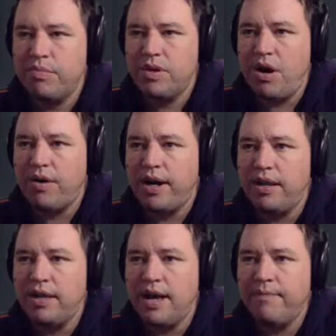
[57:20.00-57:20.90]
All right,
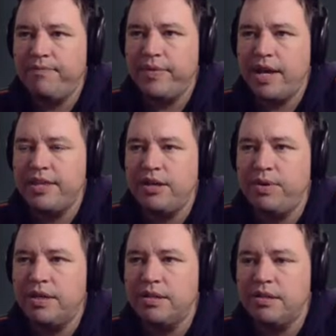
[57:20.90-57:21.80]
yeah, I think we
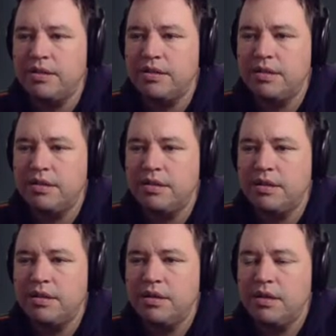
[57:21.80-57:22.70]
can
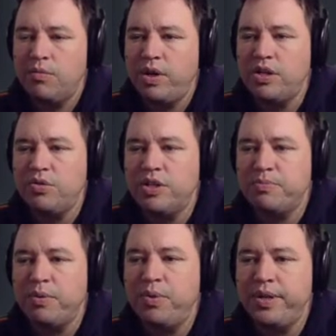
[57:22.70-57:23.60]
do this,
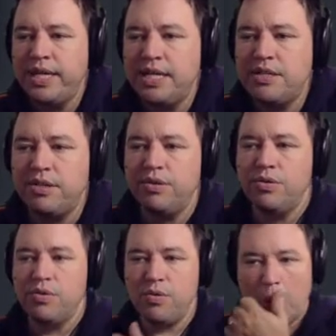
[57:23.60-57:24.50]
but we'll need
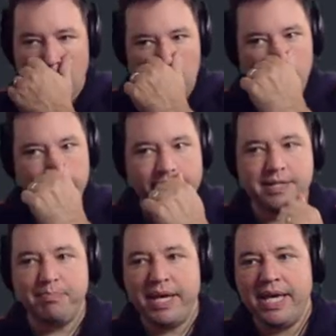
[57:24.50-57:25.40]
to
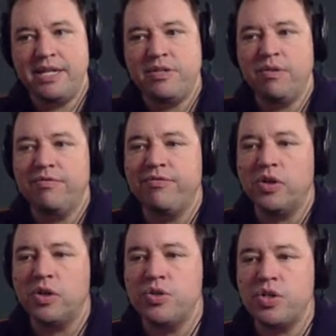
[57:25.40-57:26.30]
pin to a
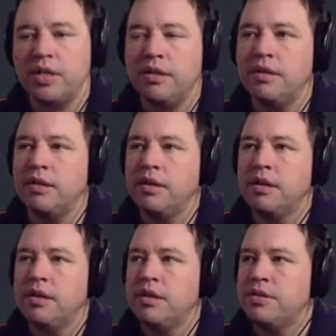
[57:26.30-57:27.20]
version.
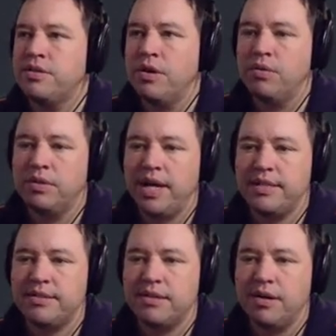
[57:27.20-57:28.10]
So
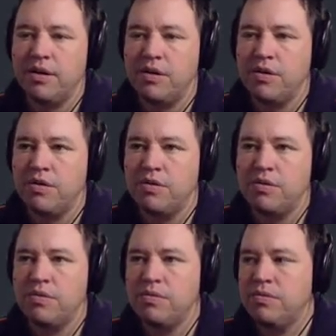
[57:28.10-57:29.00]
let's go.